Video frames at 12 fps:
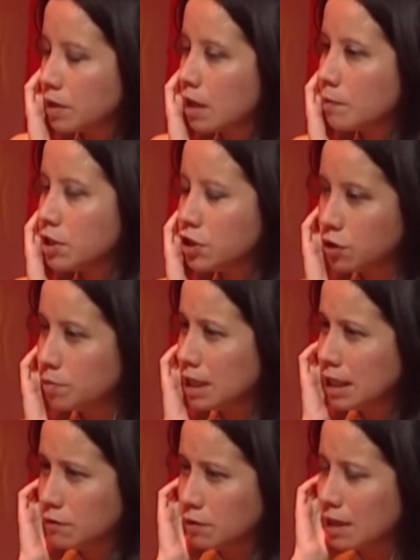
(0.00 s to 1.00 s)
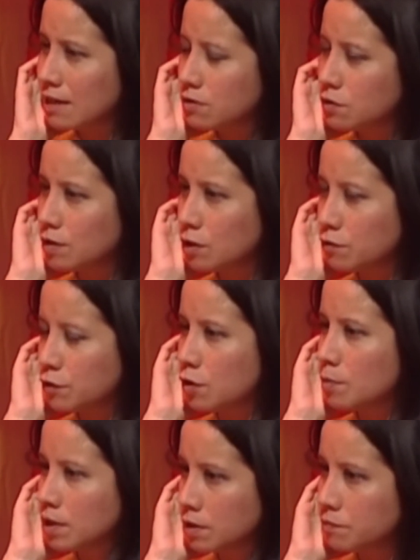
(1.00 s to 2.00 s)
Yeah. I mean, do you believe that that's a real
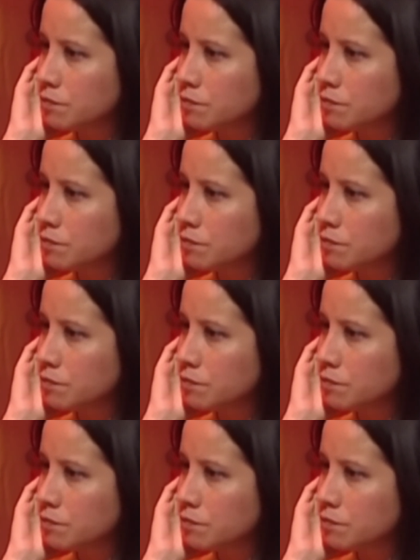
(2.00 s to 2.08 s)
Definitely.